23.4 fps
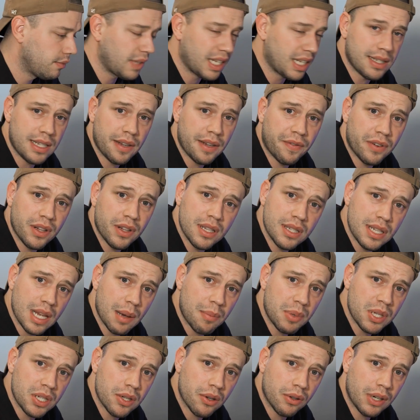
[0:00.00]
That's it for this
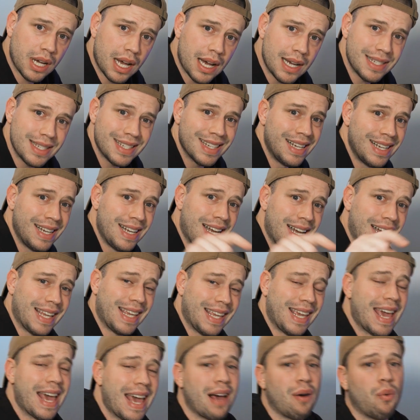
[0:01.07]
episode, guys. I
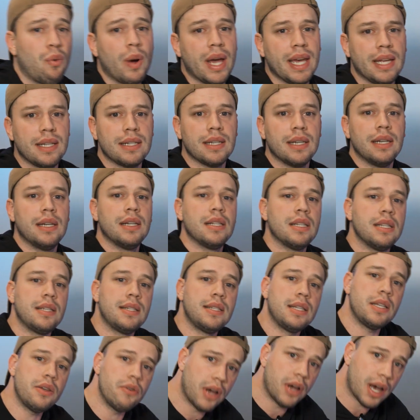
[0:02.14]
can't wait to
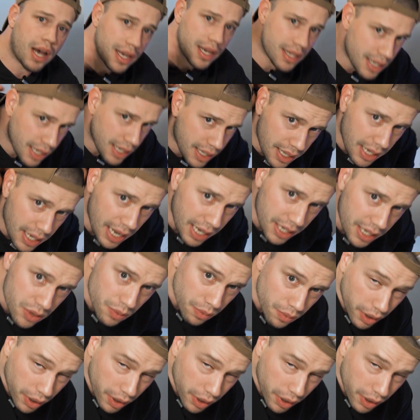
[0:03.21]
see you guys in the next